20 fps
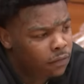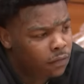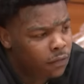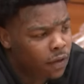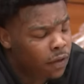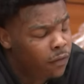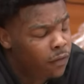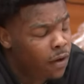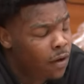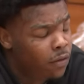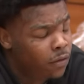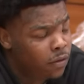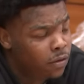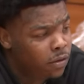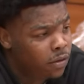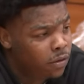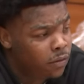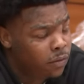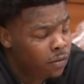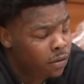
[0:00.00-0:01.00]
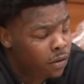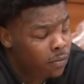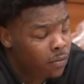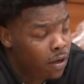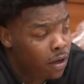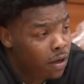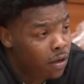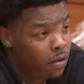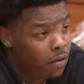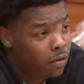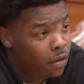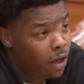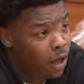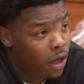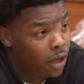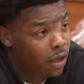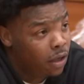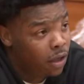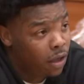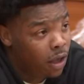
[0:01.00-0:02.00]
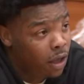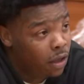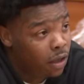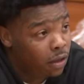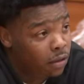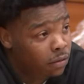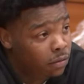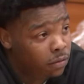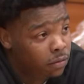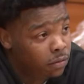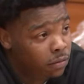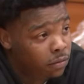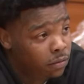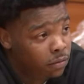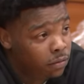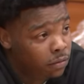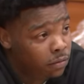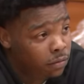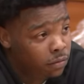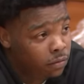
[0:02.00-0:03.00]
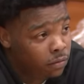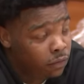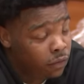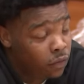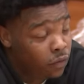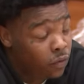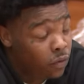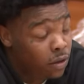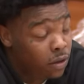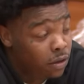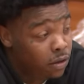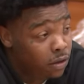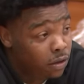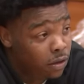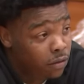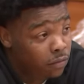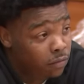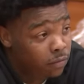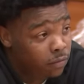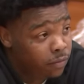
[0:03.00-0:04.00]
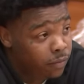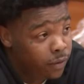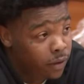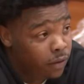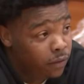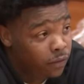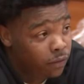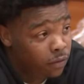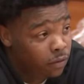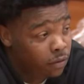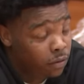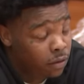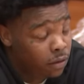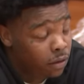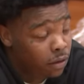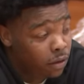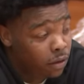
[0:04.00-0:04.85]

If I was, it was something I heard. I ain't like witness no beef or nothing